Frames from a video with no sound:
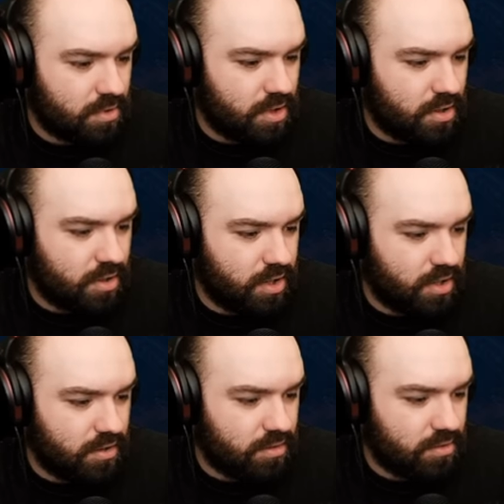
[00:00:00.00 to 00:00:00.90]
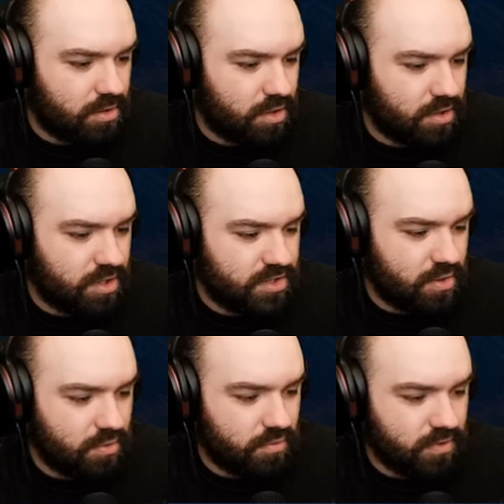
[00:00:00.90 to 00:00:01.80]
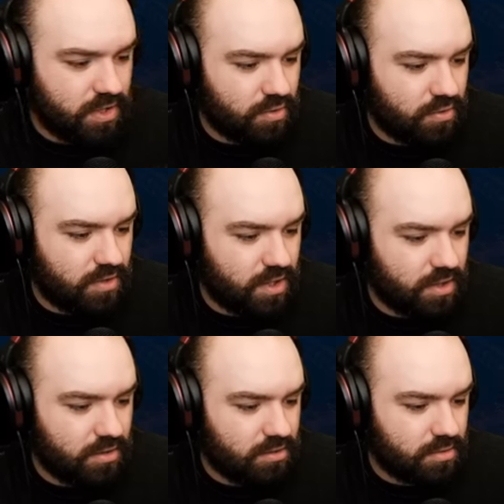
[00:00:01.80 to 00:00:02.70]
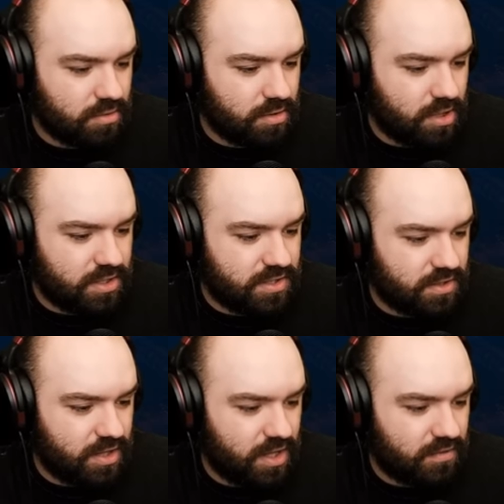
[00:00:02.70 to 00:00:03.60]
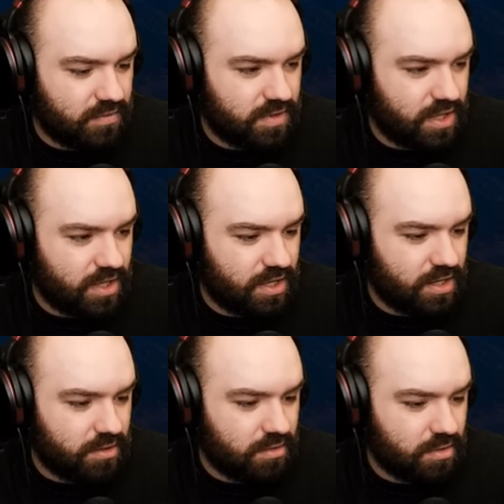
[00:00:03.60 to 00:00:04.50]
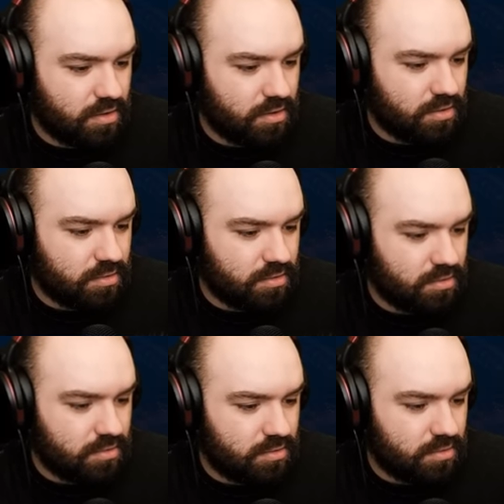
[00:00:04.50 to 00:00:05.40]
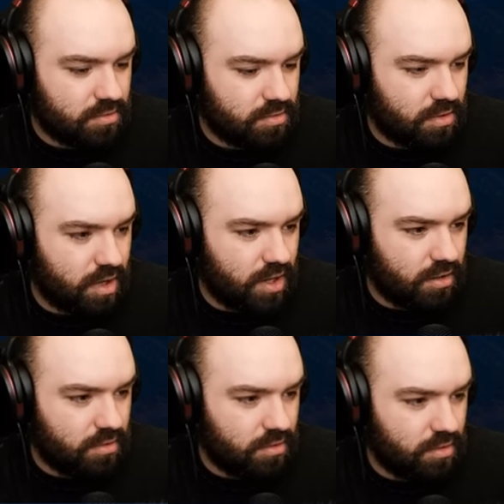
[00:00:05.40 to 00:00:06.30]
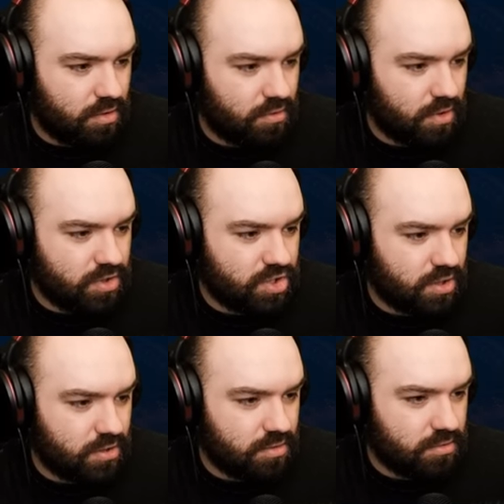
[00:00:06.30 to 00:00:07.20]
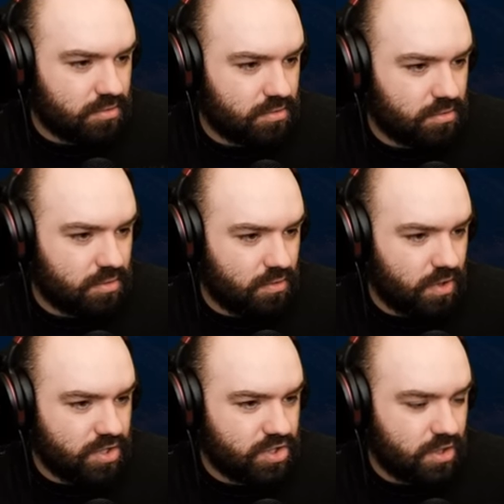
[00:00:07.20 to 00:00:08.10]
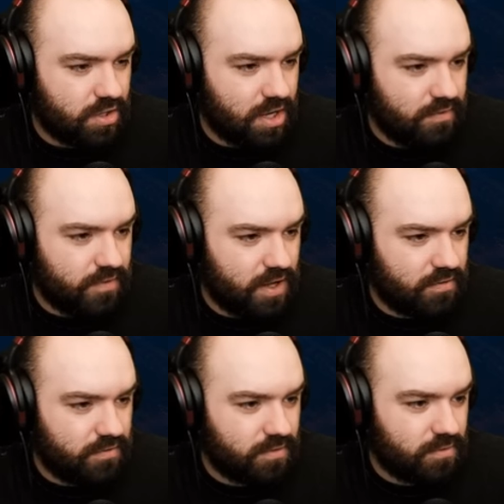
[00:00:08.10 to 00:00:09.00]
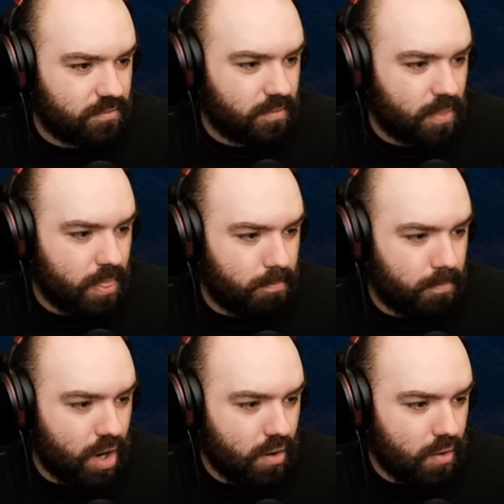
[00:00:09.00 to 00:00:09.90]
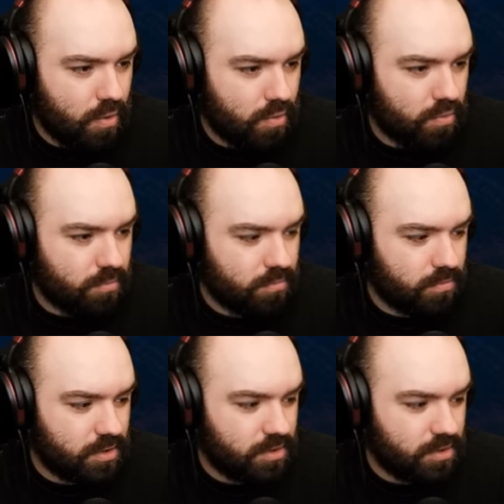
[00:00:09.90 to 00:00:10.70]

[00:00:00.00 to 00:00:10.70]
Oh, yeah. God, this whole reload thing. That's a hell of a thing, in it? Alright. Groin shot. Groin shot, 95. Boom!